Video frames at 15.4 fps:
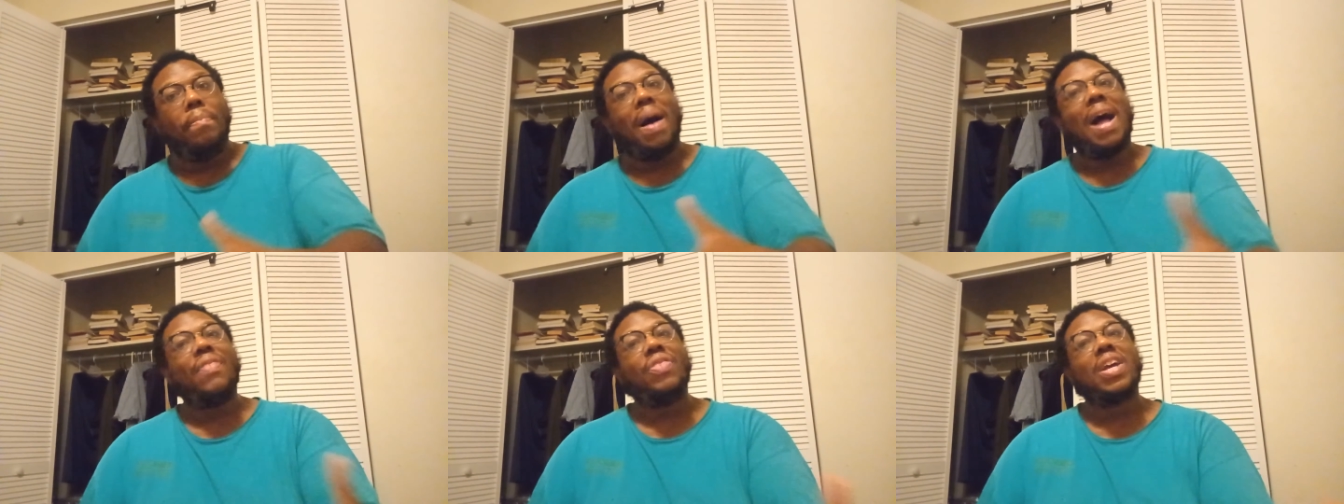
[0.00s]

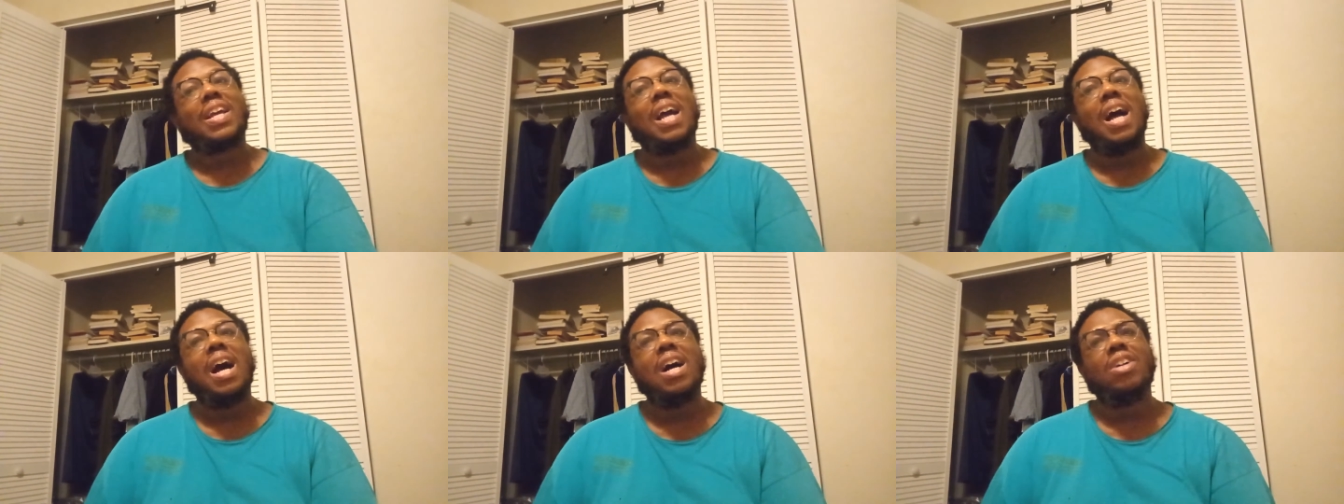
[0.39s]
by
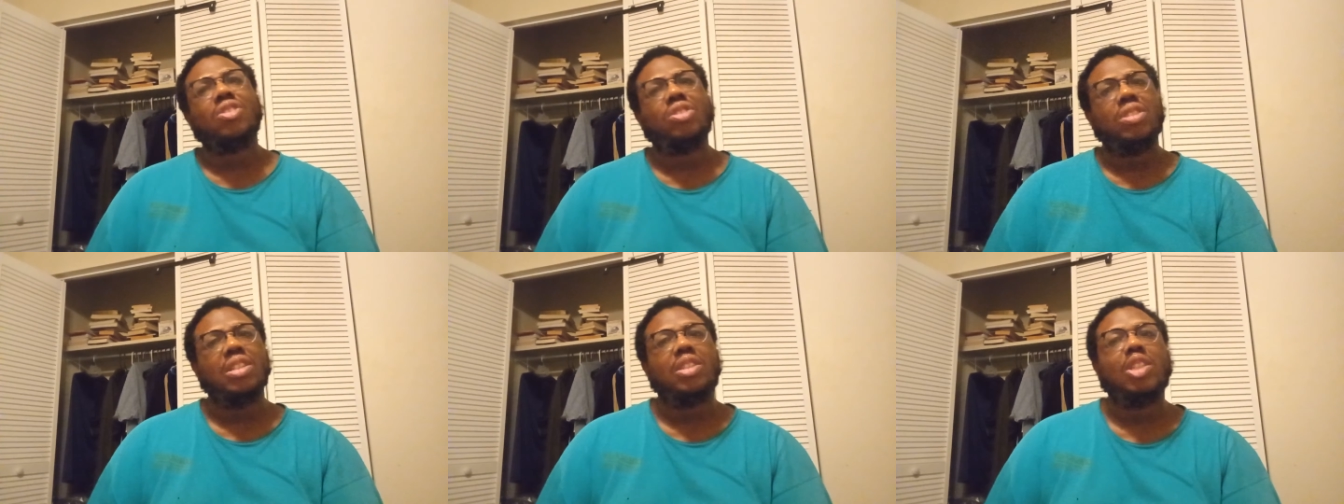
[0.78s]
the
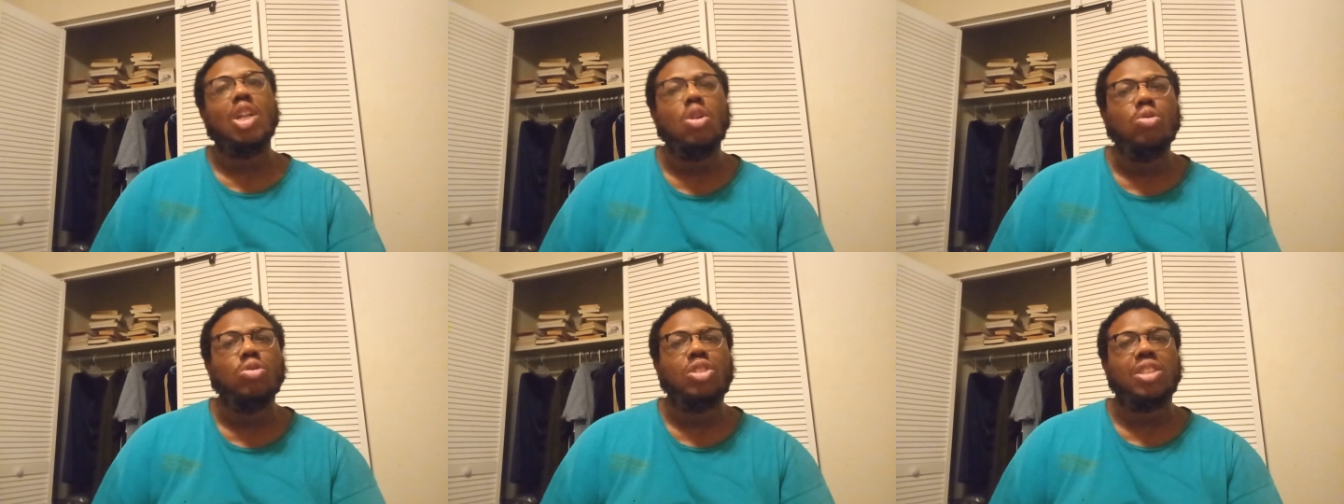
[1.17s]

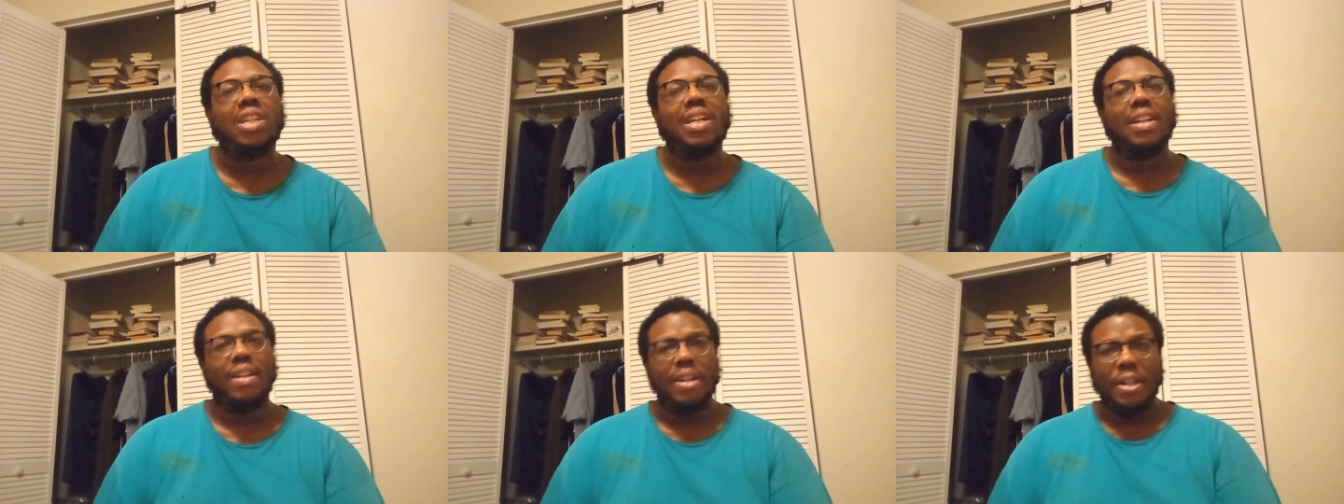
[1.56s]

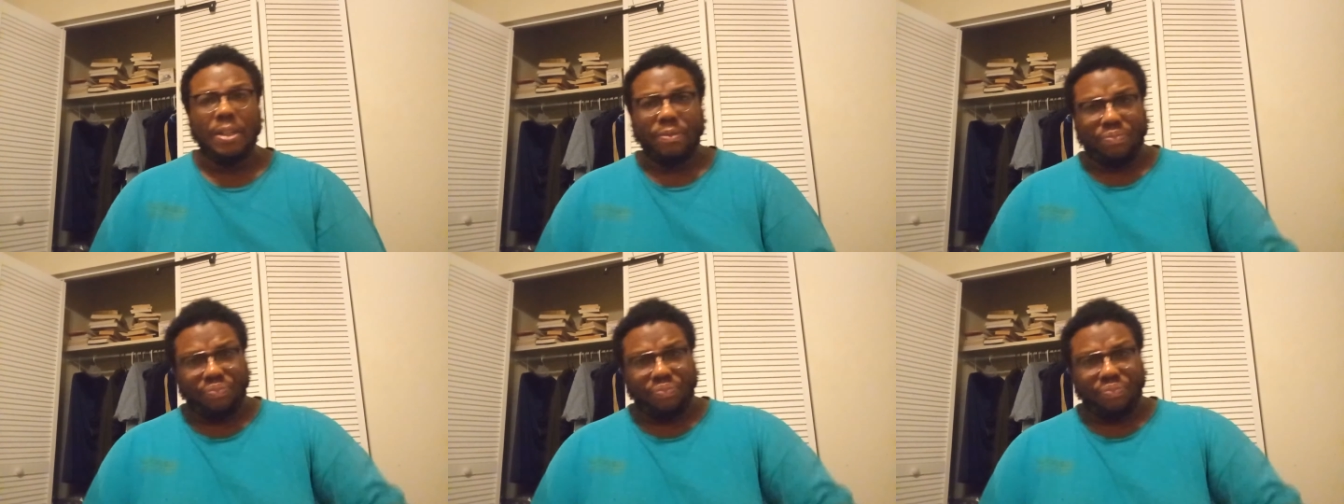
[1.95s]
Constitution